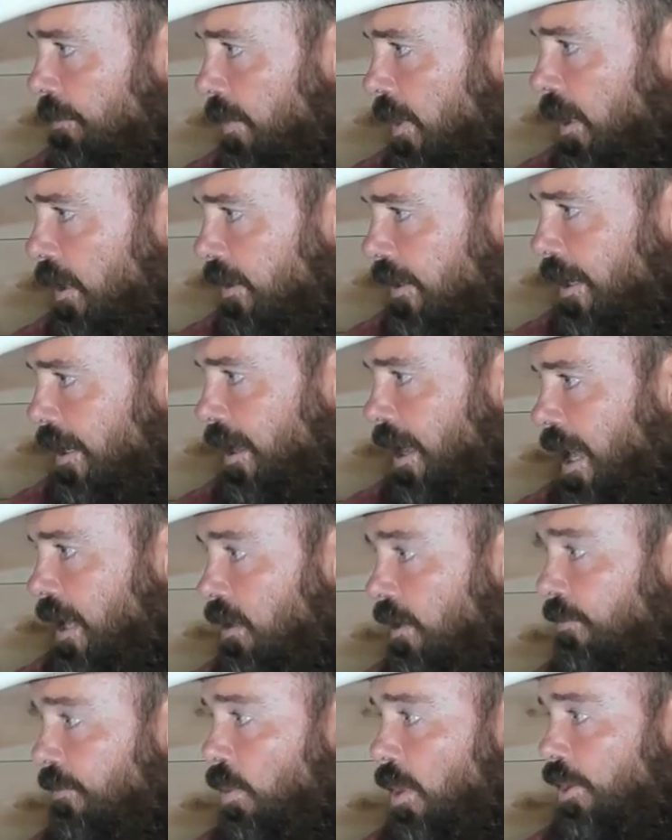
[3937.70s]
But yeah, I
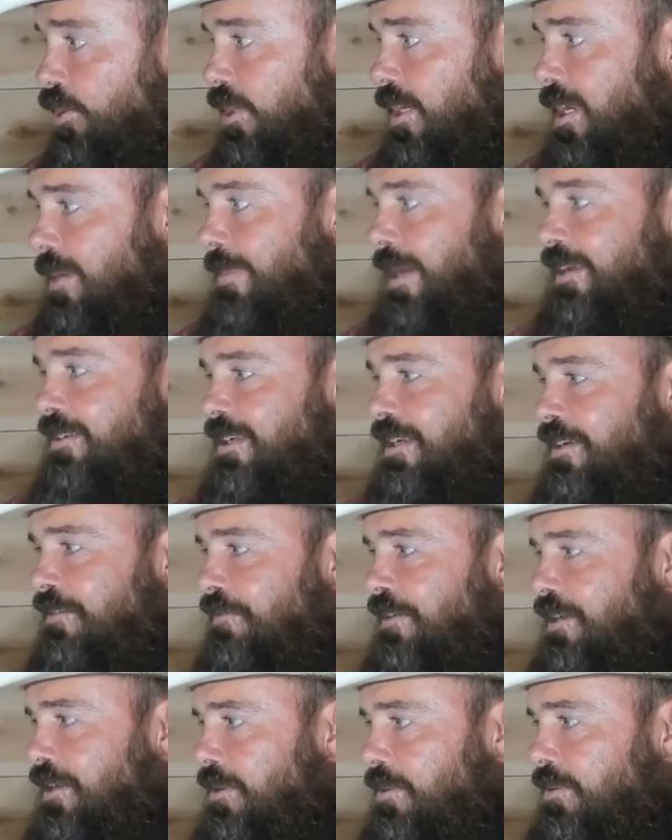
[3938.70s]
love watching MIT
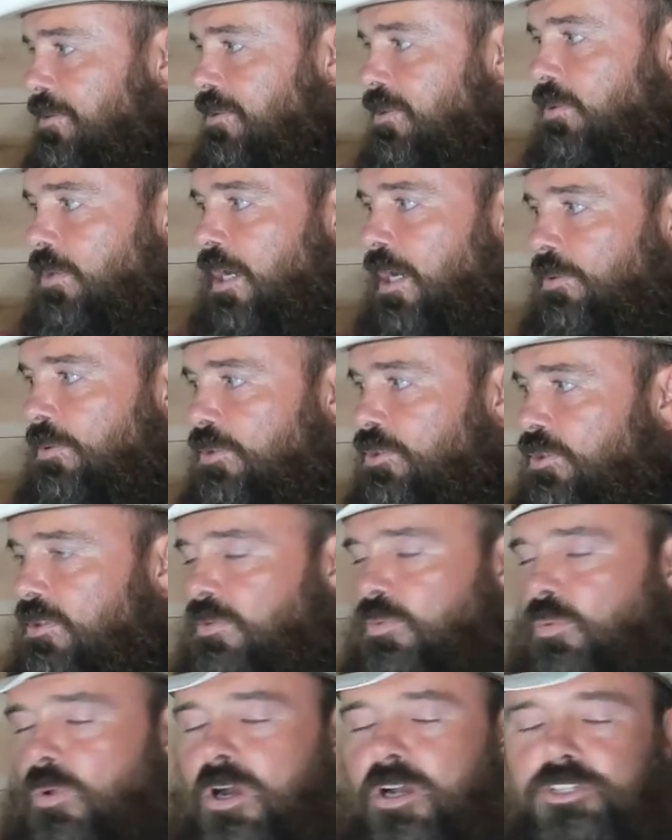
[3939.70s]
videos too. I was
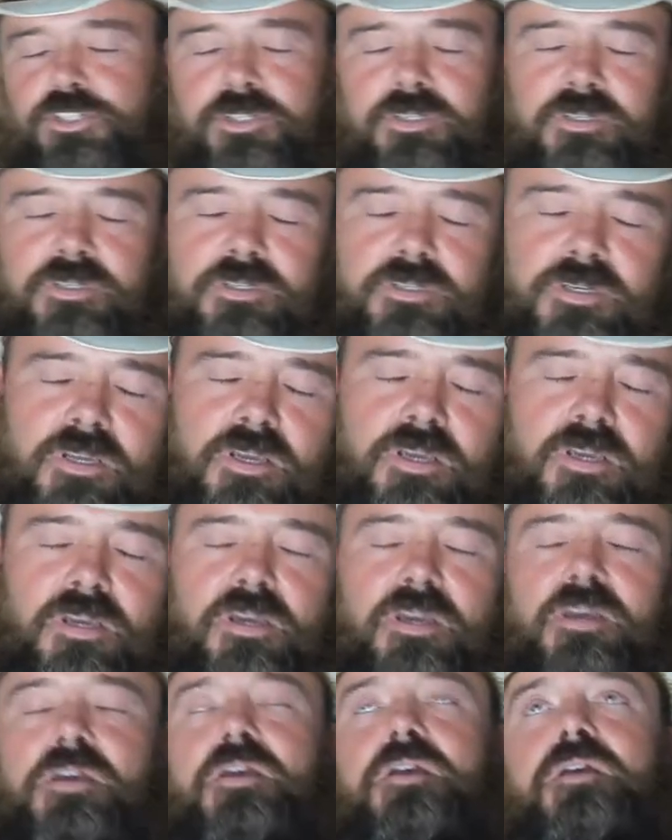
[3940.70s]
just watching,
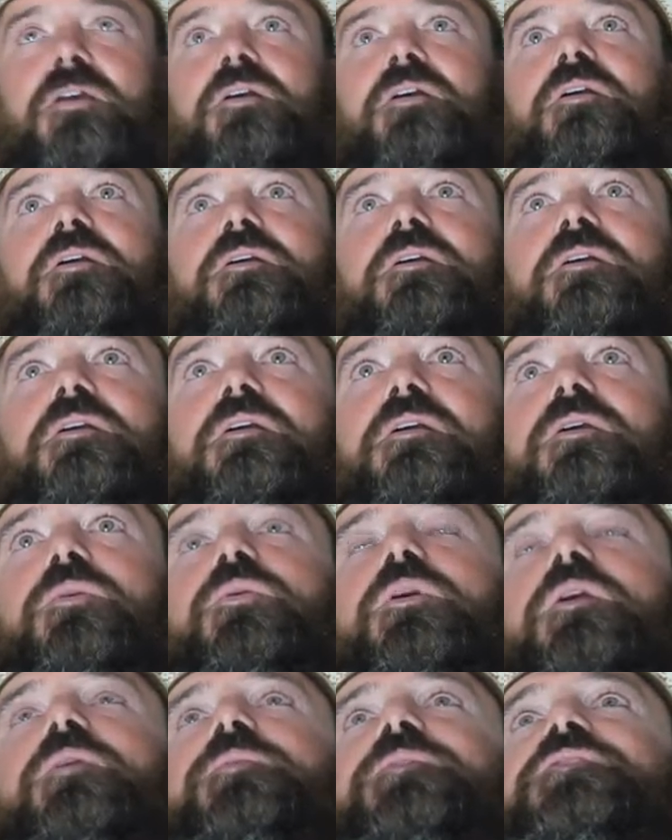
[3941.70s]
oh,
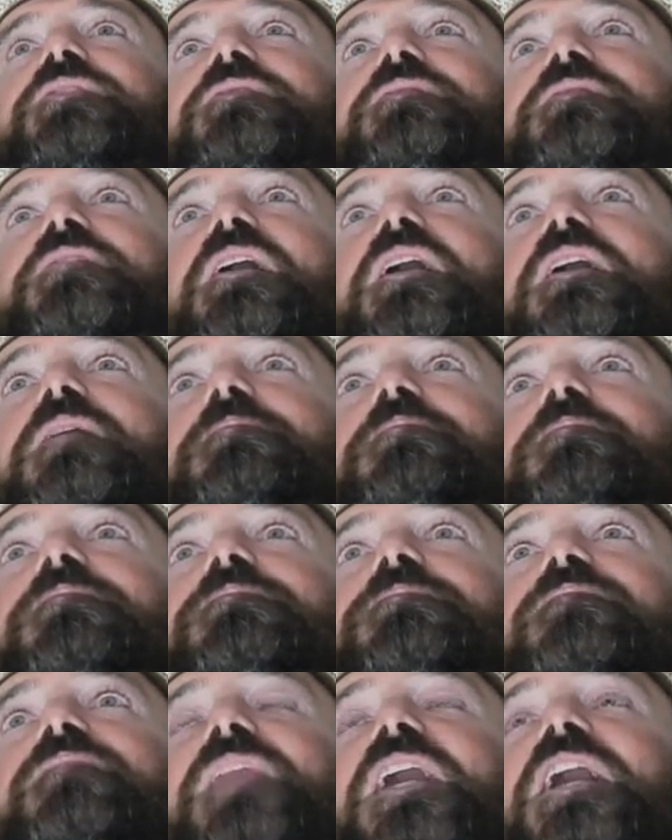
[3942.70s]
what was his name?
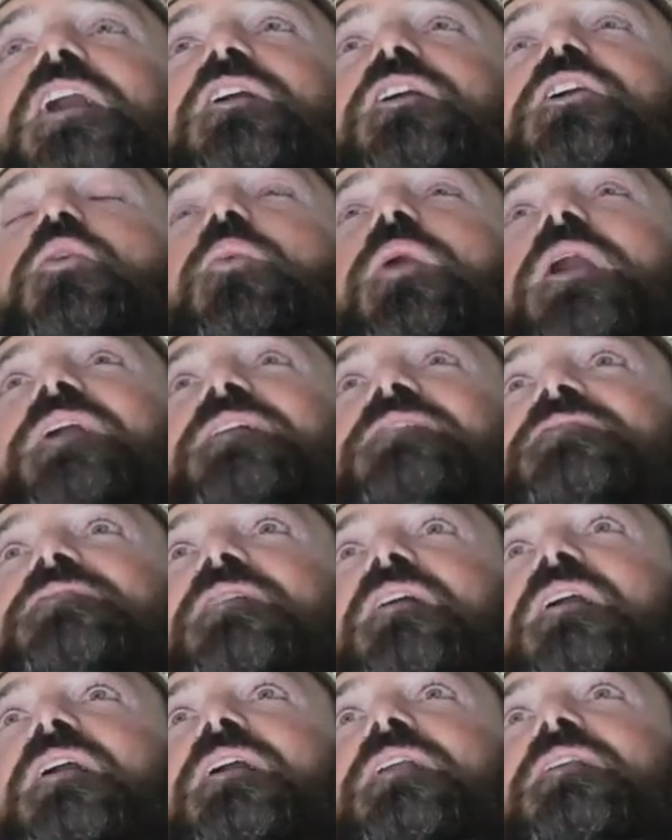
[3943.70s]
Eric
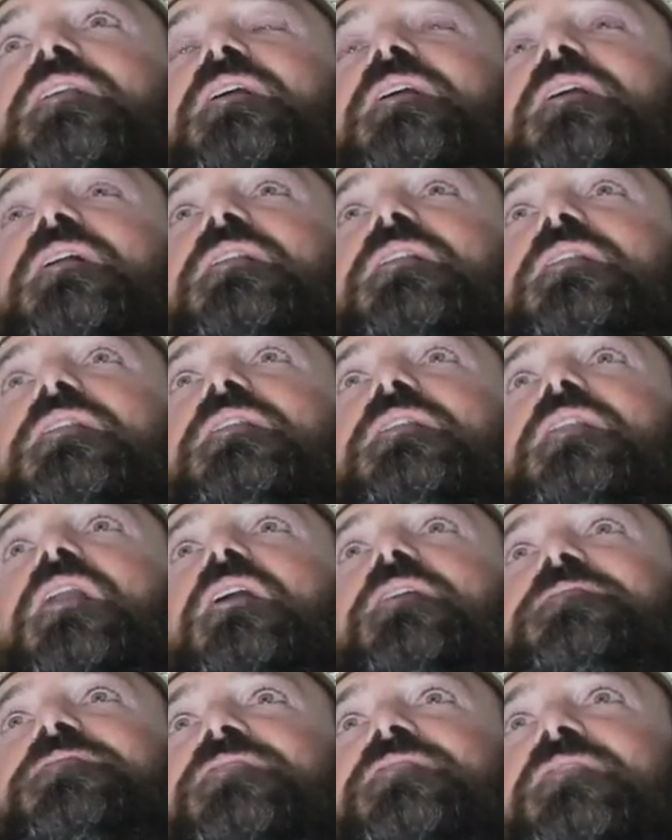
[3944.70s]
Weinstein
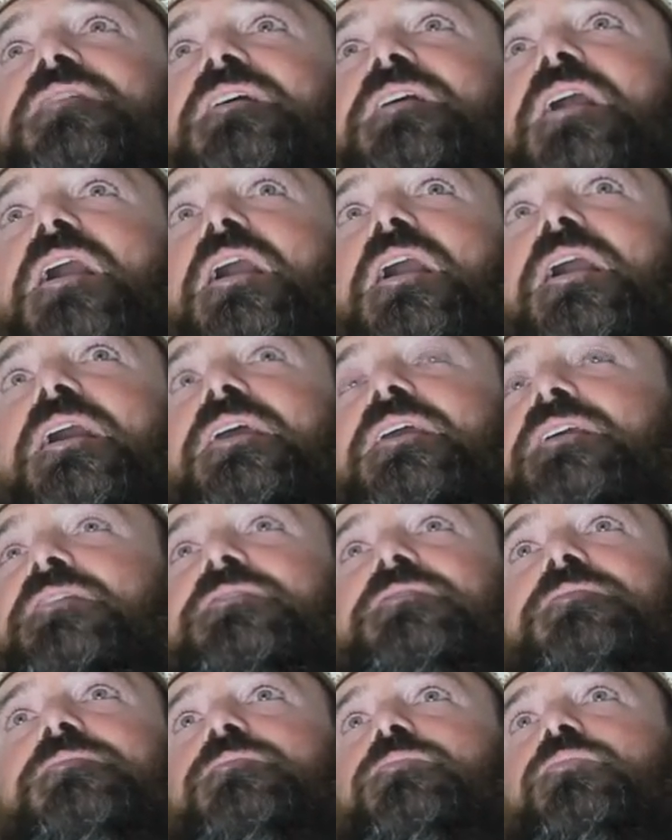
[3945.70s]
loves the guy.
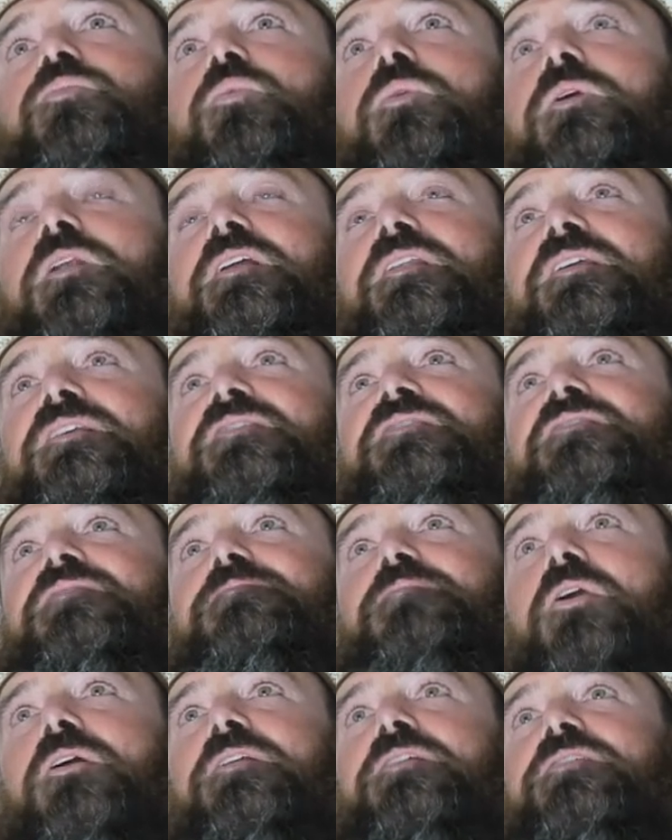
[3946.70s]
He's one of the
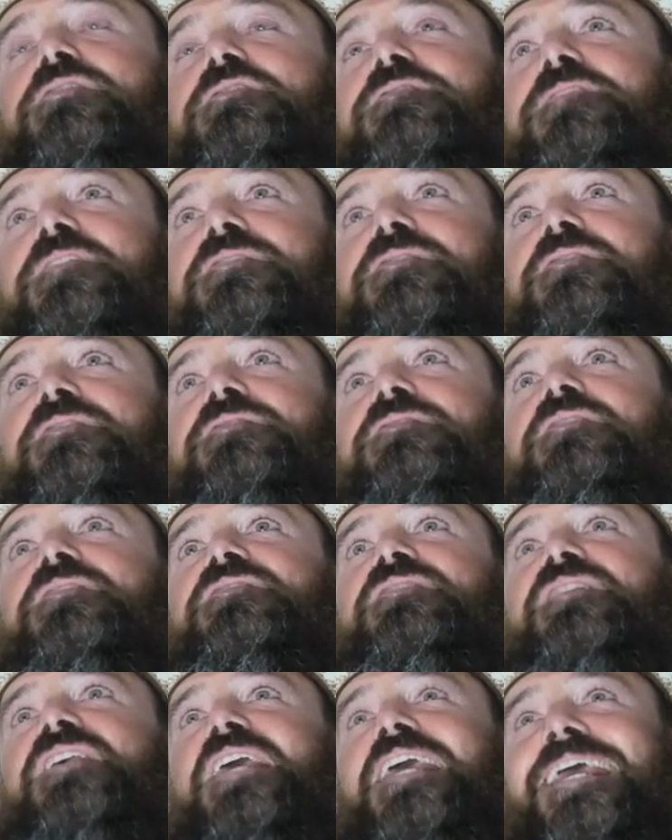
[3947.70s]
smartest
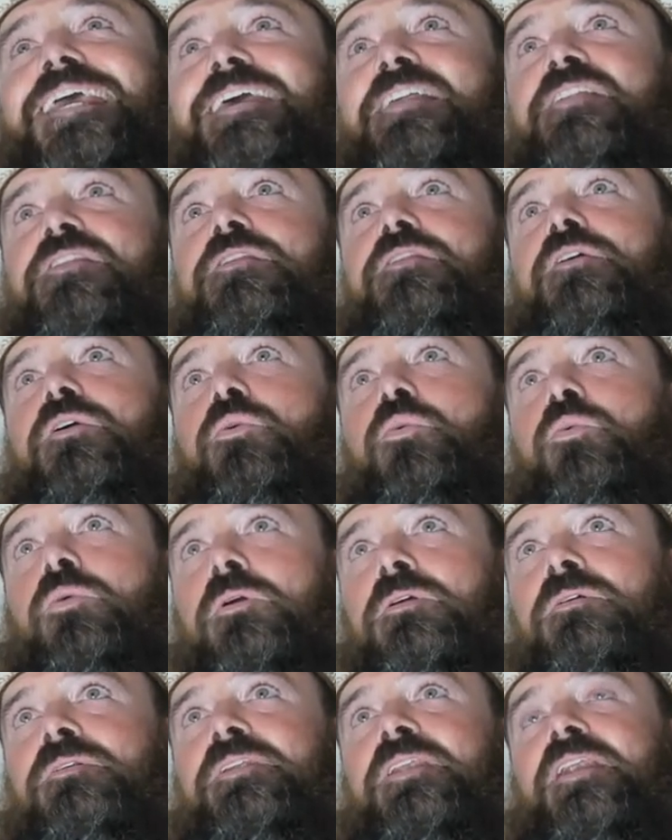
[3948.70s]
physicists in the
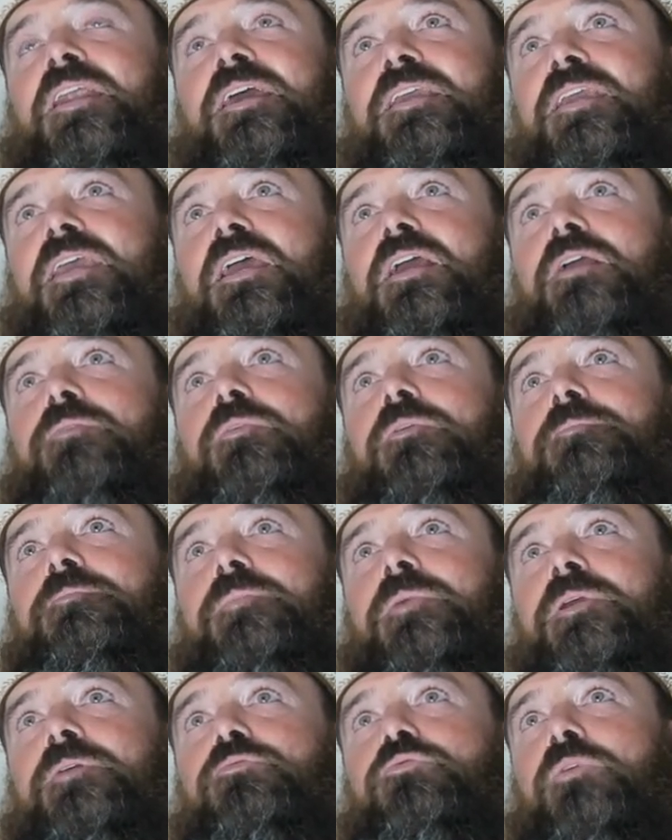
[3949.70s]
world, and I can't
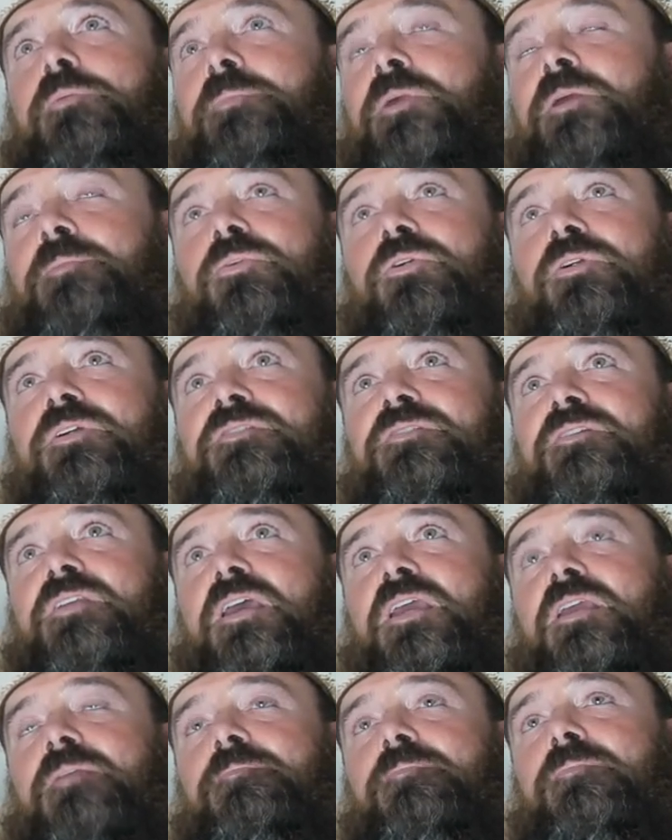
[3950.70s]
rem remember his
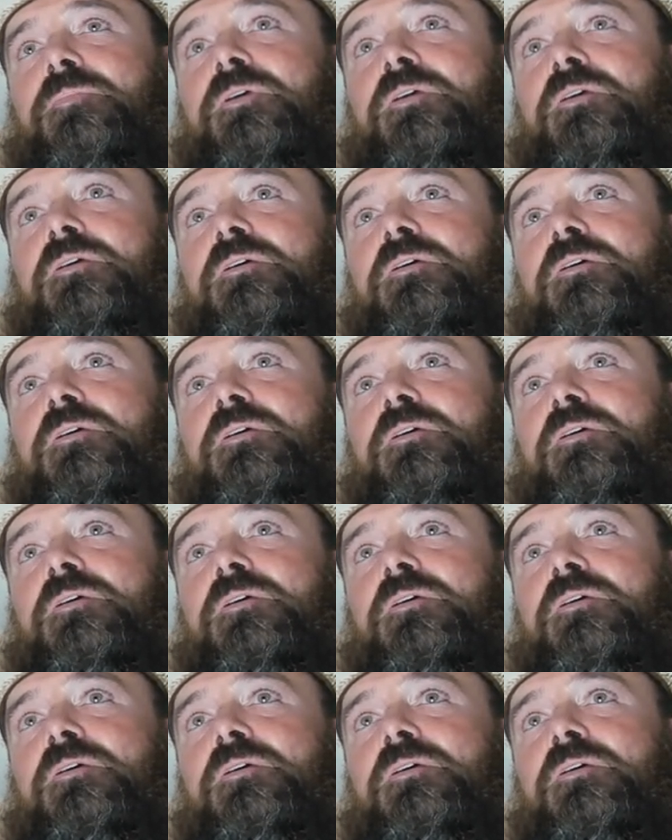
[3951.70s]
name.